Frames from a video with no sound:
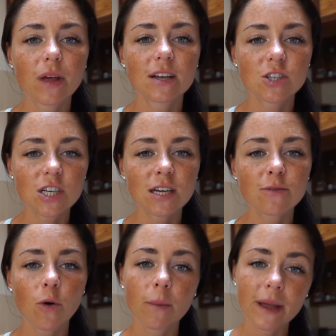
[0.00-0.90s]

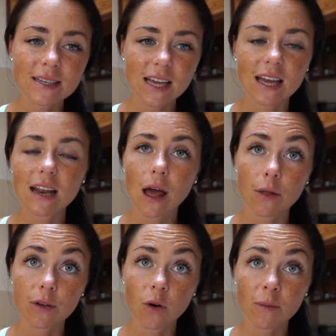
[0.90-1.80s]
achieve or maintain
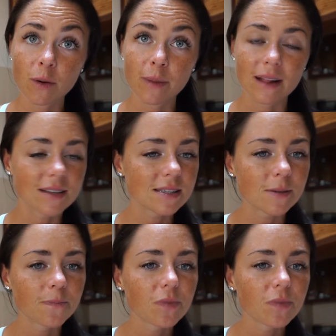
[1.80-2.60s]
healthy hormone balance.